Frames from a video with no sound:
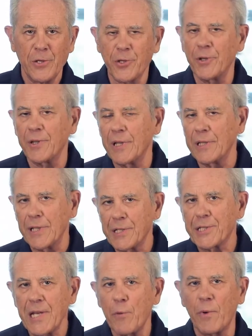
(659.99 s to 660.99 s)
So
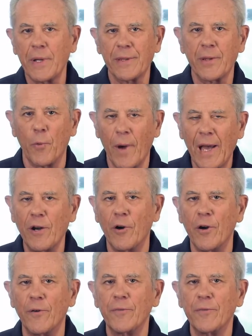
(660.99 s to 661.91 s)
let's see what the writer